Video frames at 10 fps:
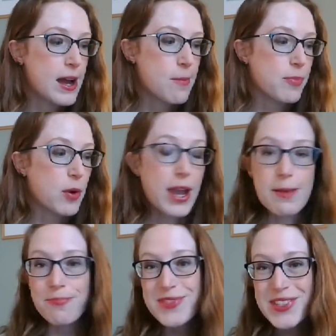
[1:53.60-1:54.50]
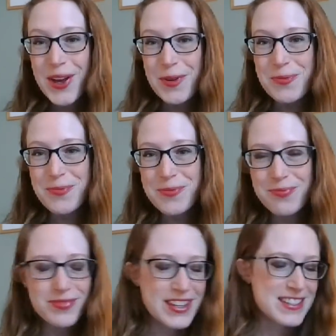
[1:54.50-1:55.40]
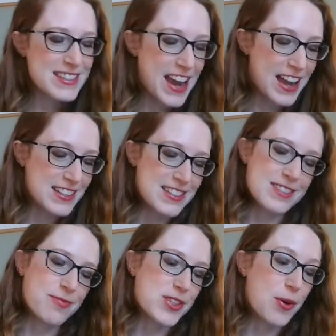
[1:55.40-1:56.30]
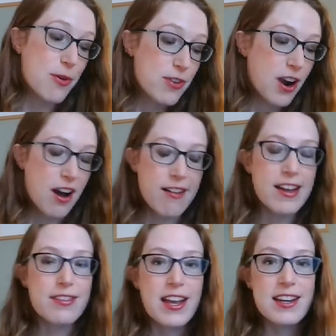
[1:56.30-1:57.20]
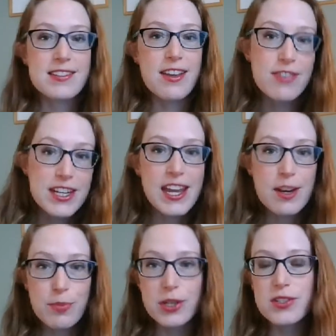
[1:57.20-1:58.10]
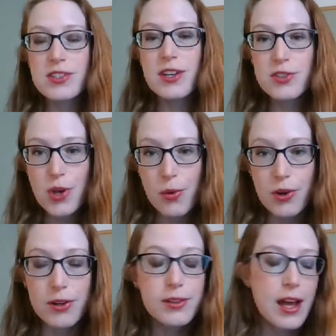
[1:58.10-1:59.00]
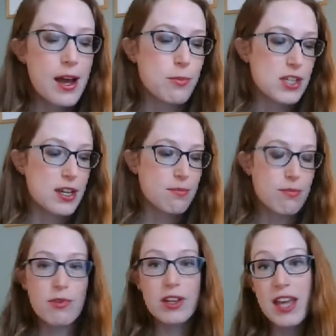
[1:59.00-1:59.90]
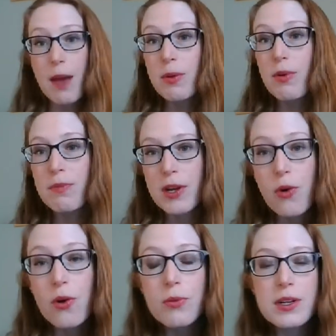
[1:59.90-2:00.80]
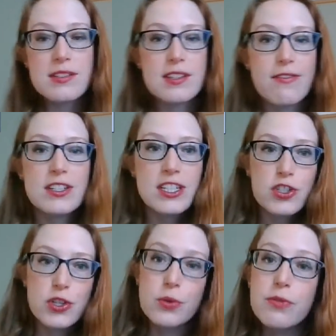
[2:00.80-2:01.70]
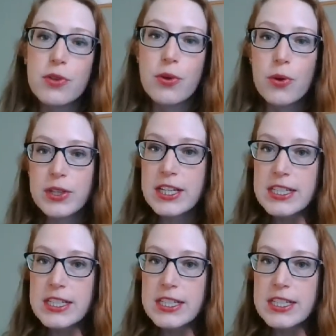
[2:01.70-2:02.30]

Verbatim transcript: Okay, so stats. So overall, I read 78 books total, which I'm really happy with. My goal was 72 for the whole year,